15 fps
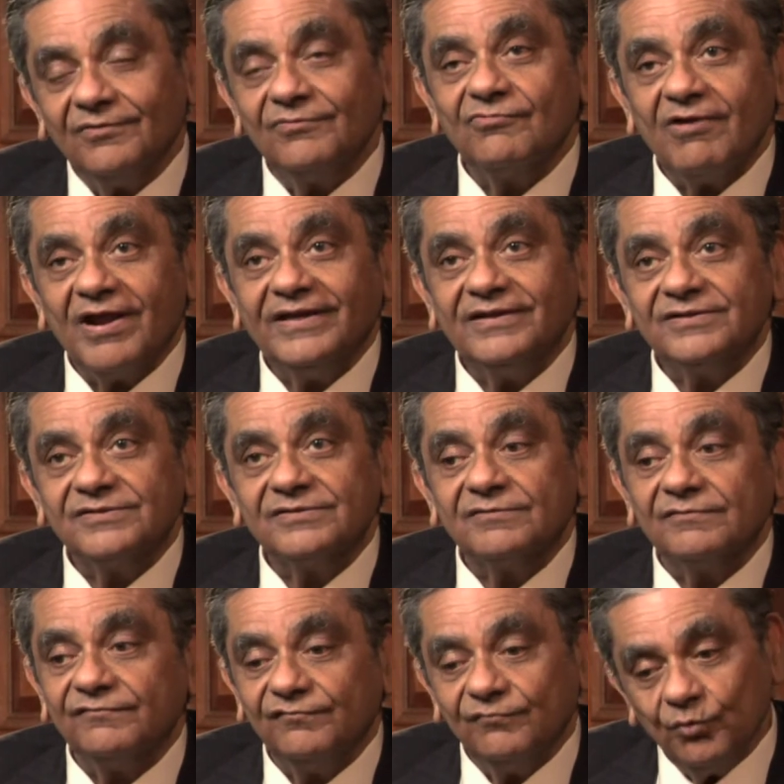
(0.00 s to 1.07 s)
rights
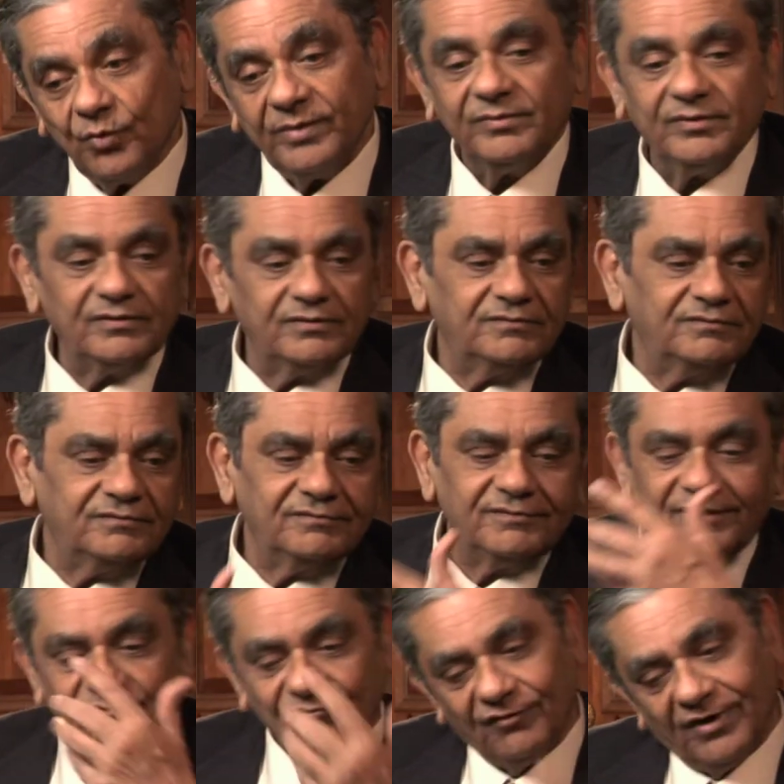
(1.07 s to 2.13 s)
of women and
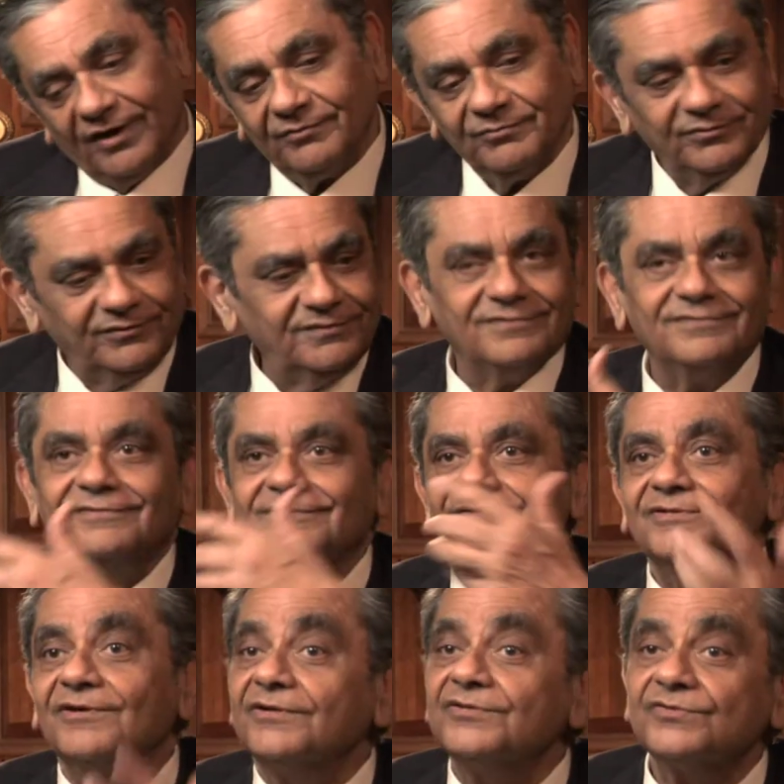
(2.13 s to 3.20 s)
environment and
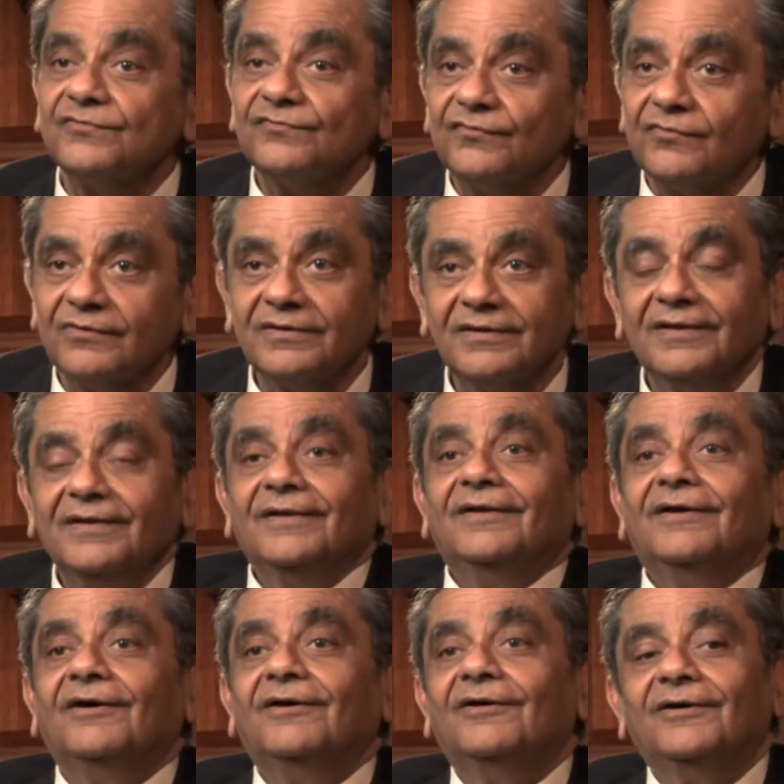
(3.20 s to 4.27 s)
so on and so forth,
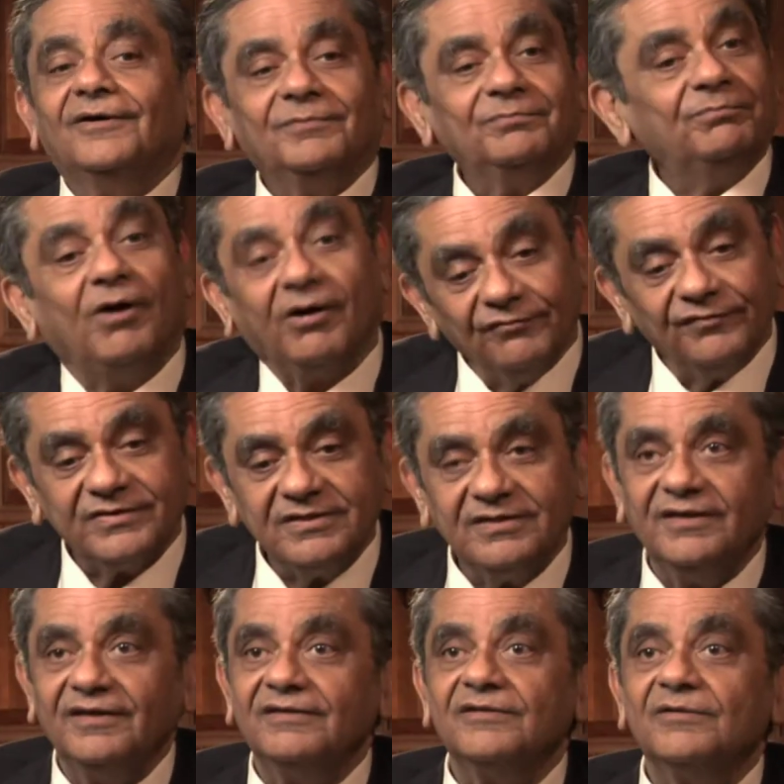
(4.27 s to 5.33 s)

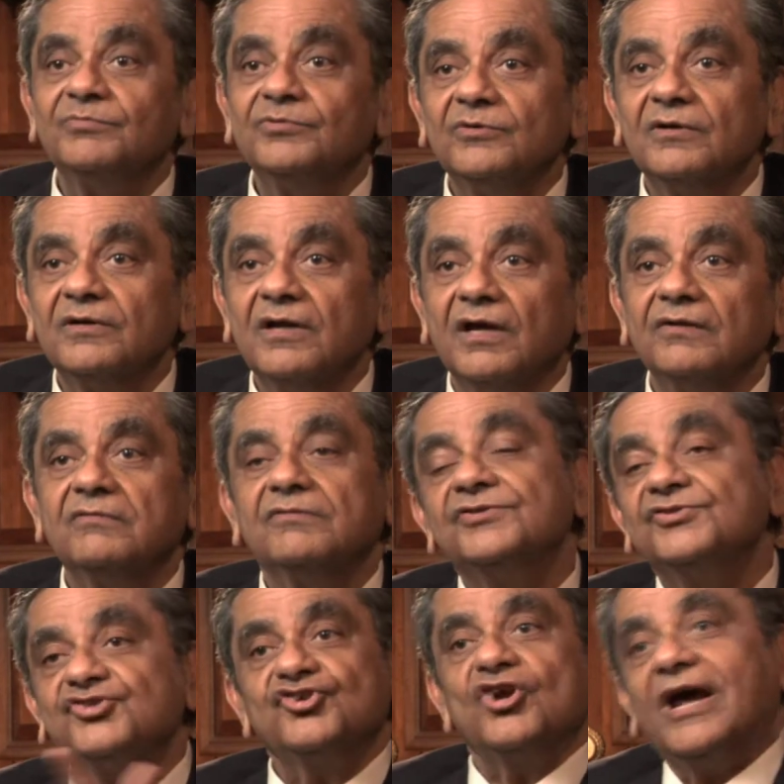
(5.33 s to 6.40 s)
poverty in the poor
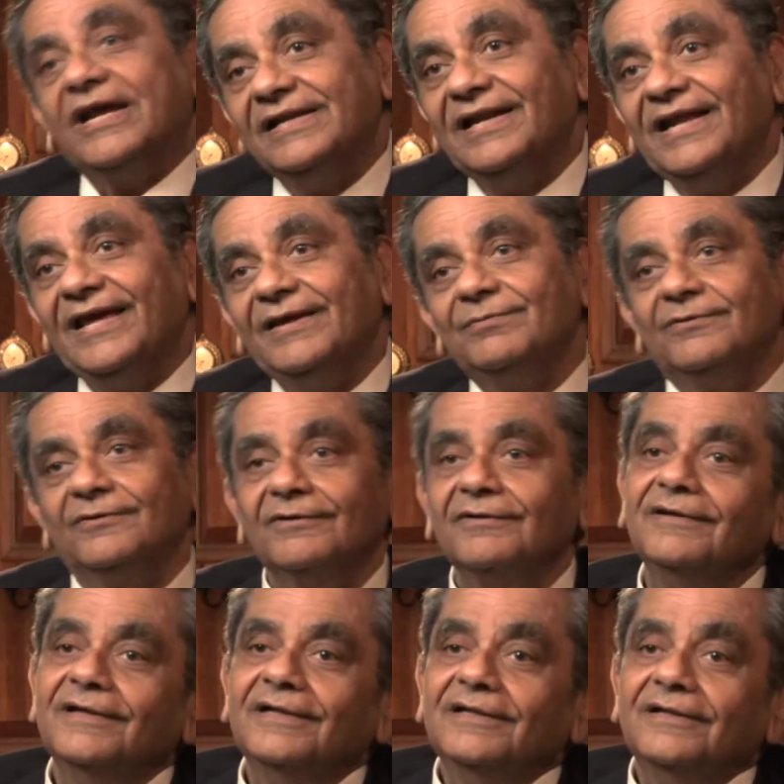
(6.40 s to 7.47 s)
countries, child labor,
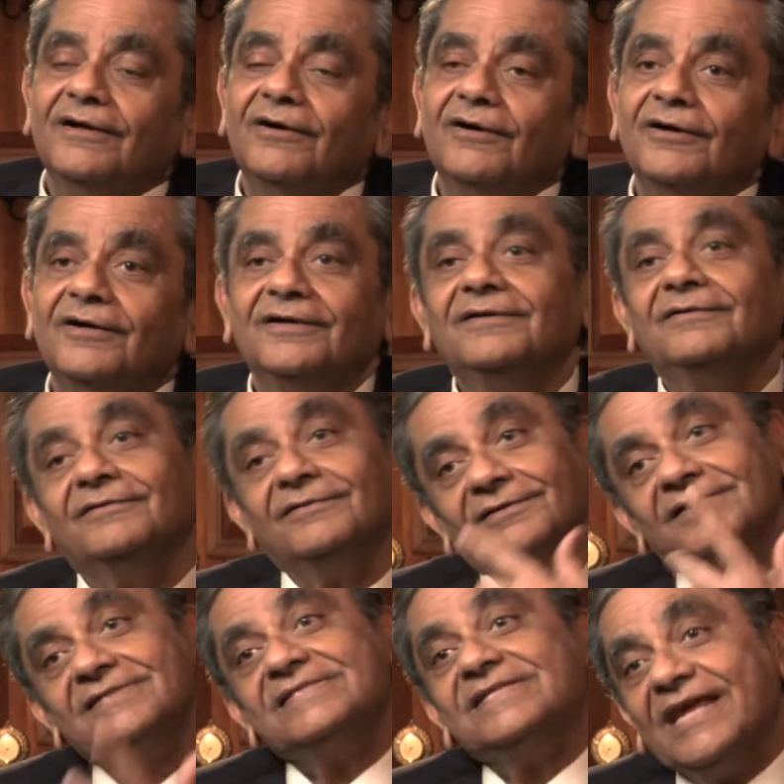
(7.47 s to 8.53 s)

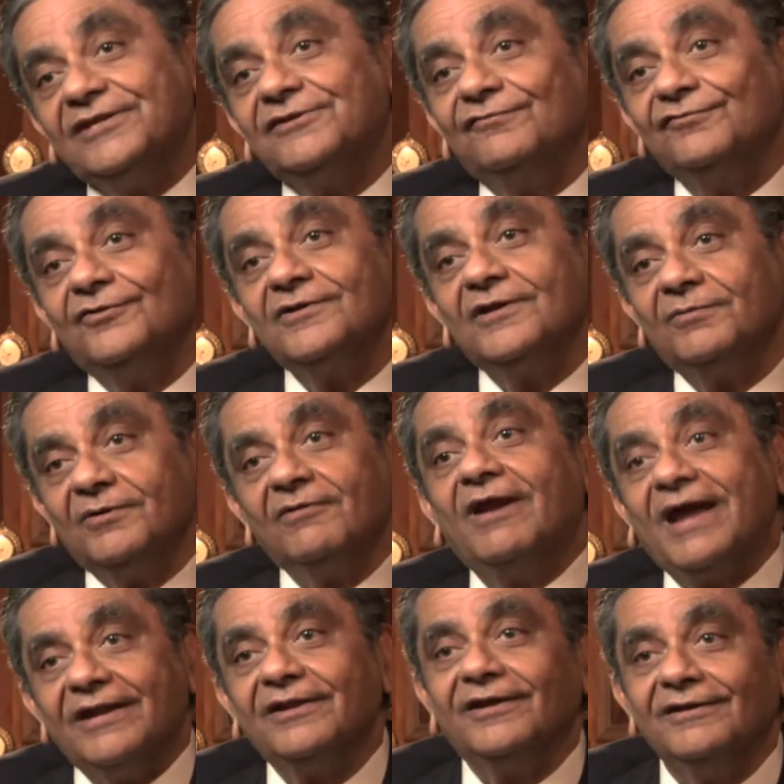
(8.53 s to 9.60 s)
the state of your
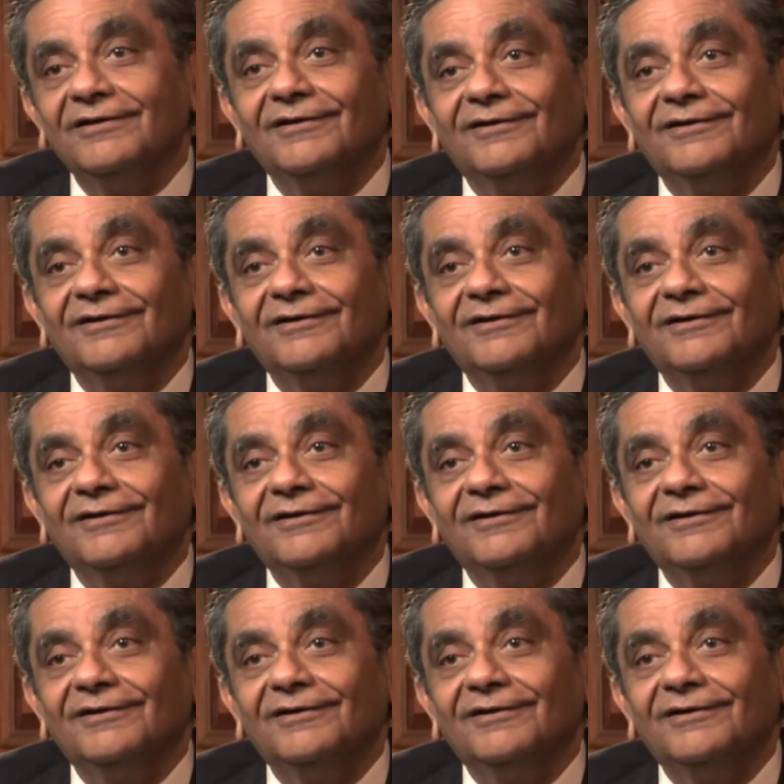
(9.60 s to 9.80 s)
democratic